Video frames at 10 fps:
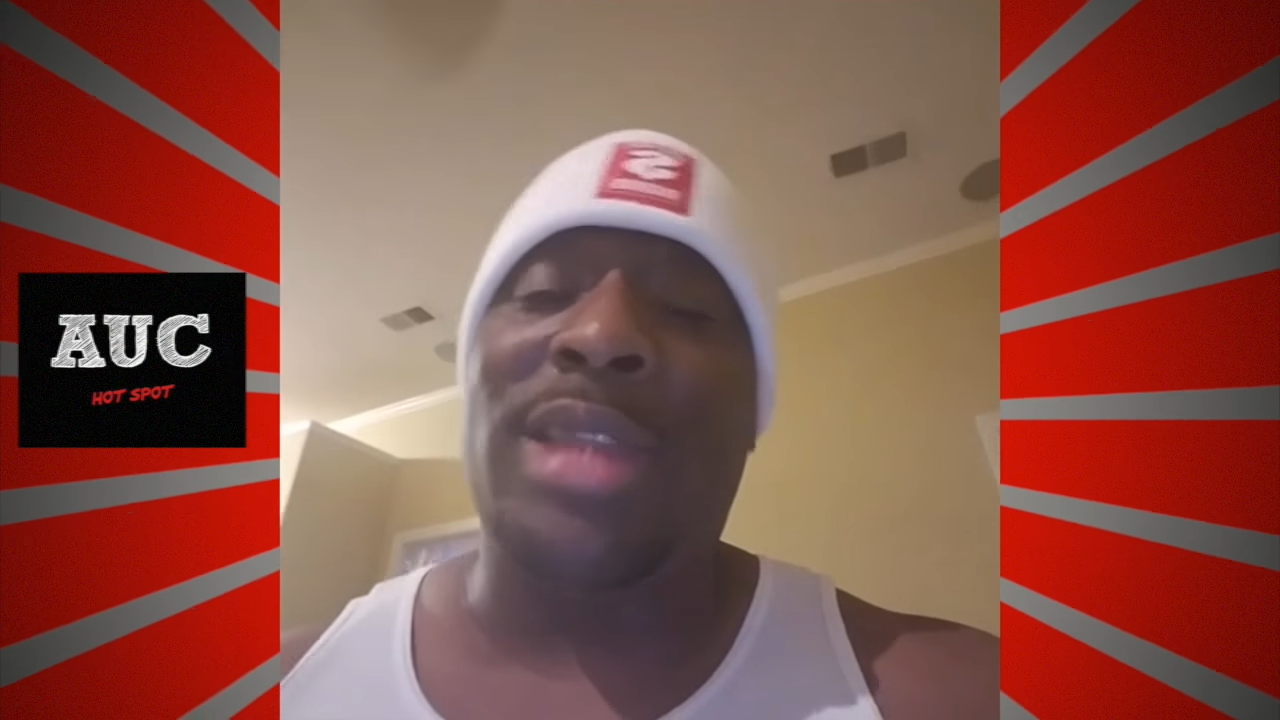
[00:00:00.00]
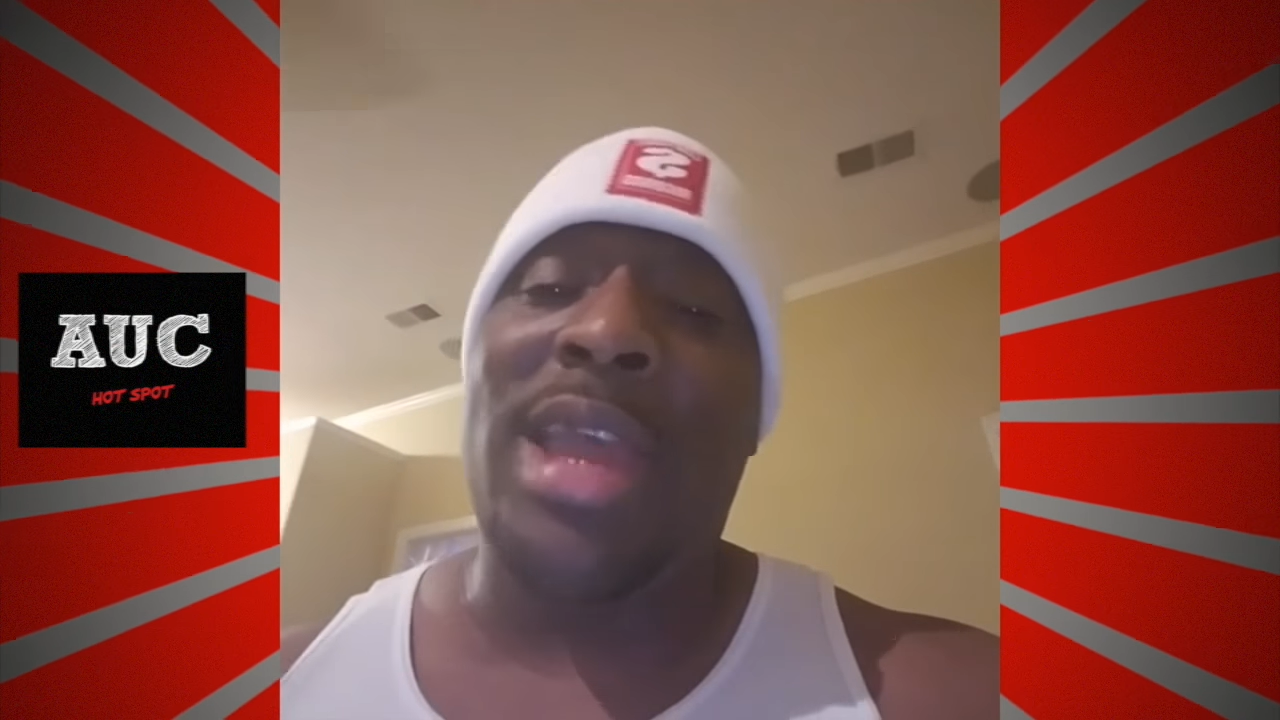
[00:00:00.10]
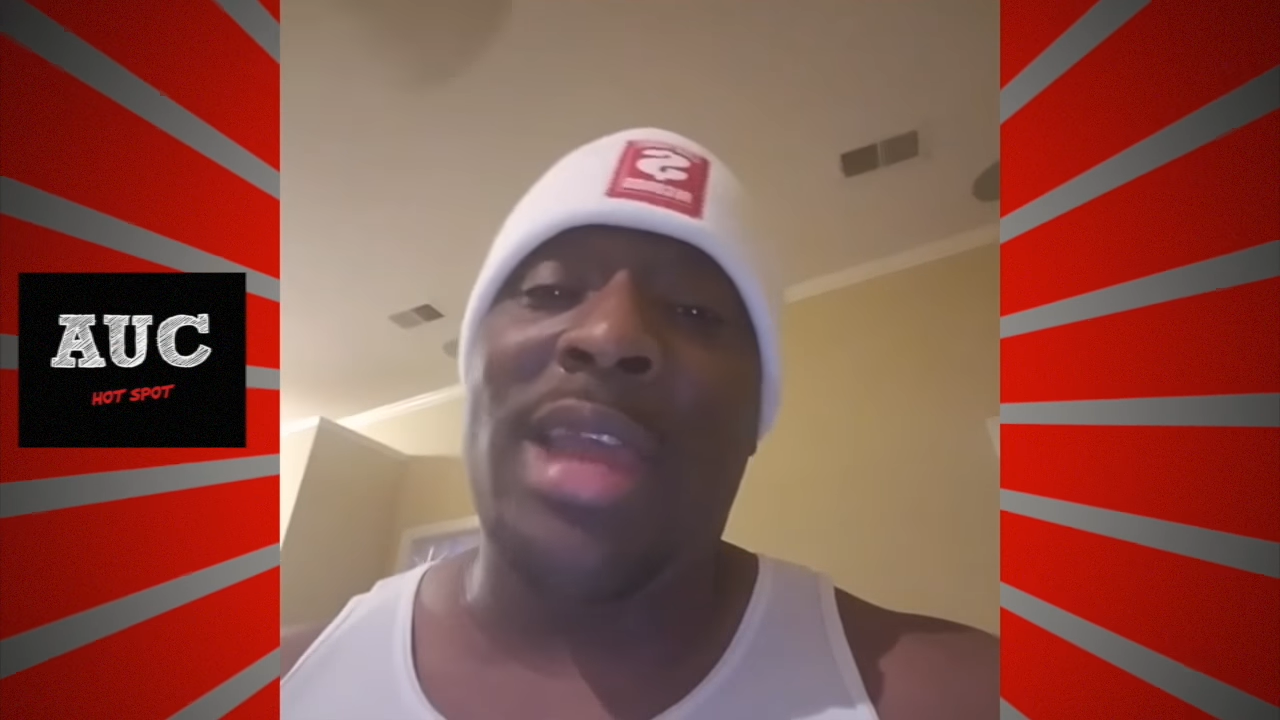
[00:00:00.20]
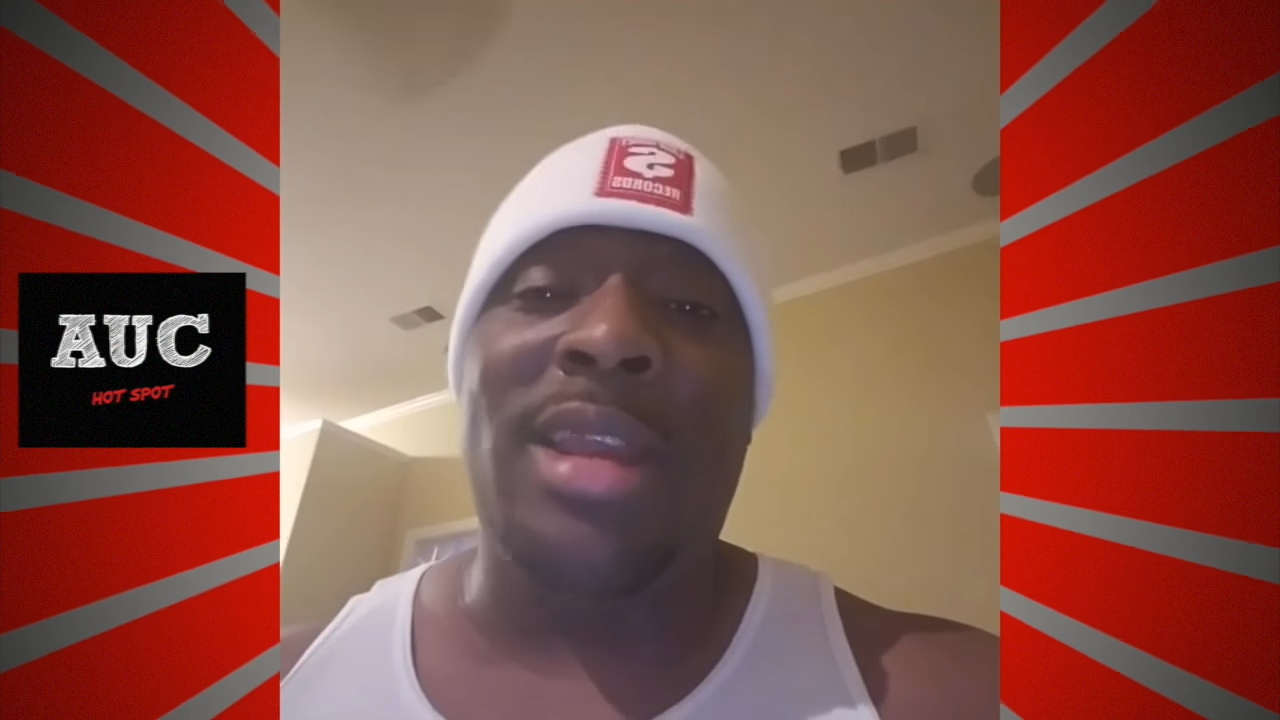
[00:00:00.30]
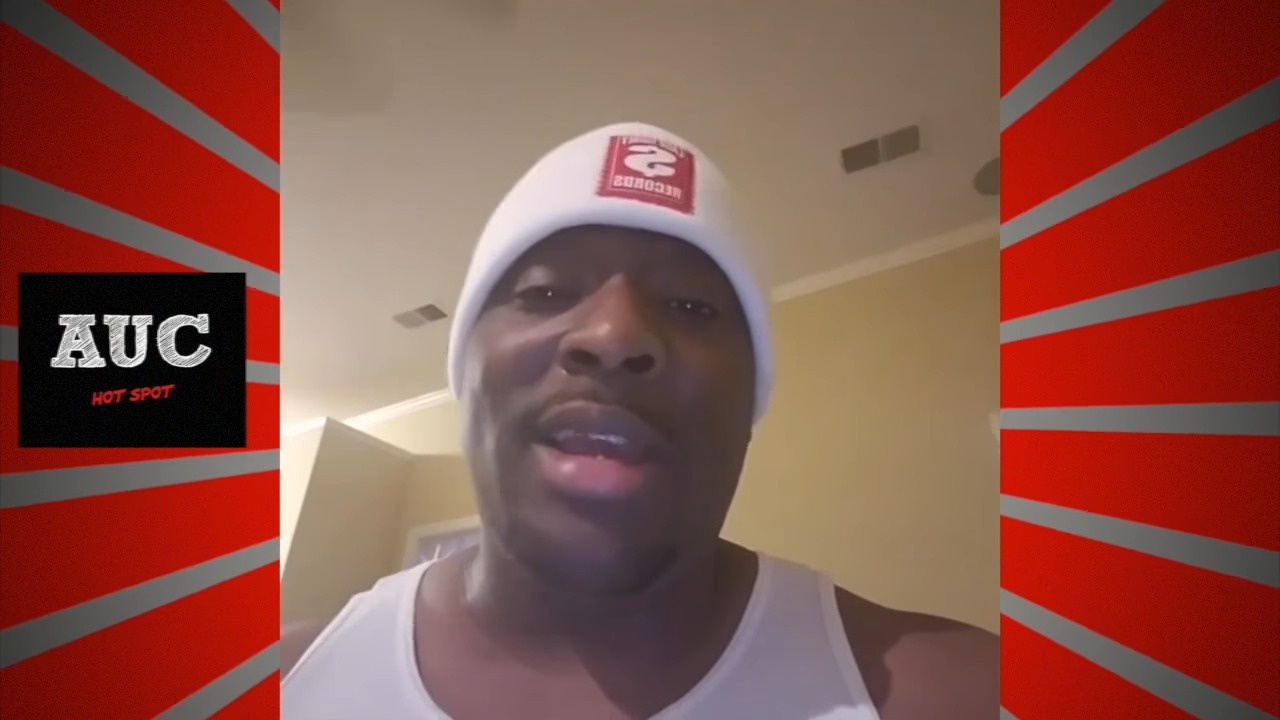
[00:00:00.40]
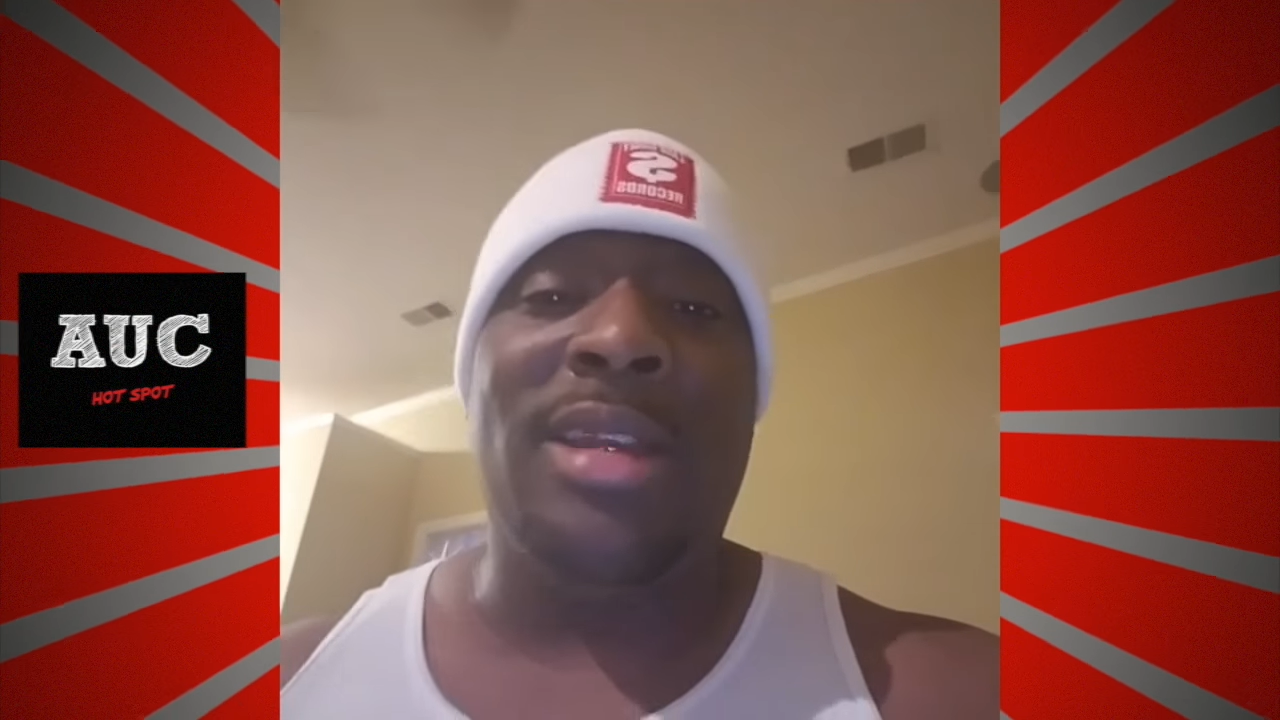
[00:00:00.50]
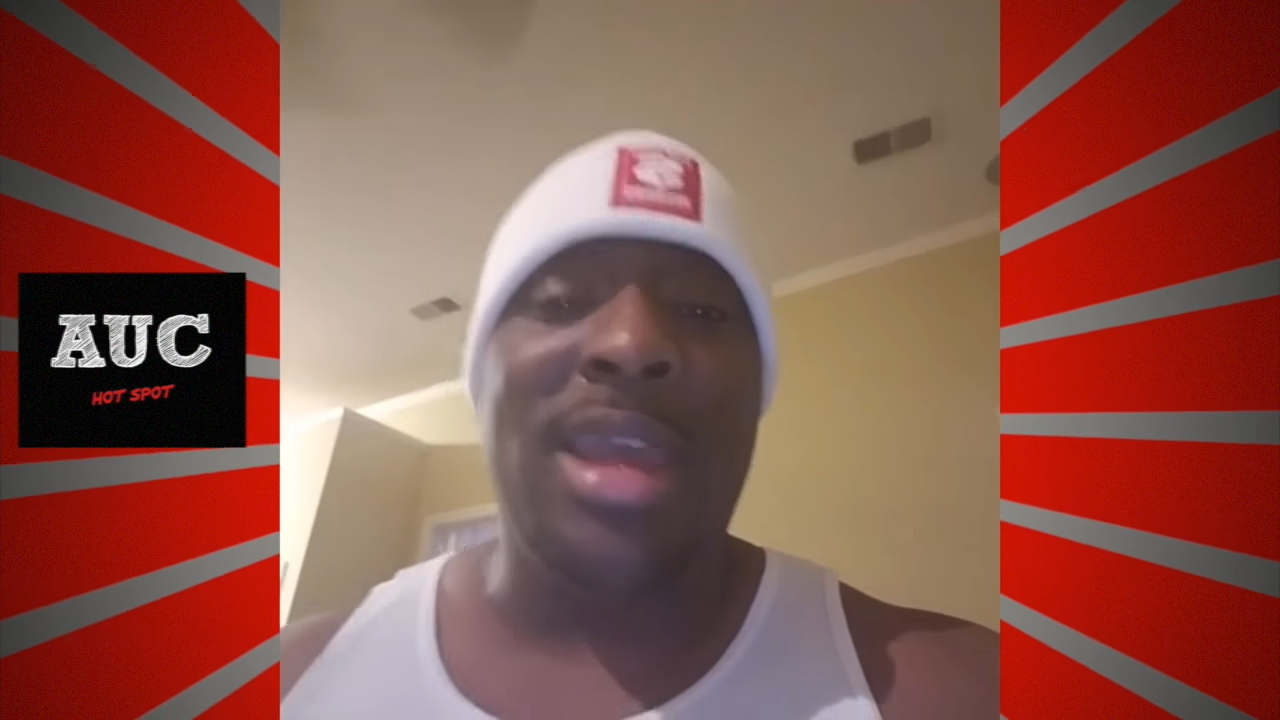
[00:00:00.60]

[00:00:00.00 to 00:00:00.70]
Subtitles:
thing, nigga.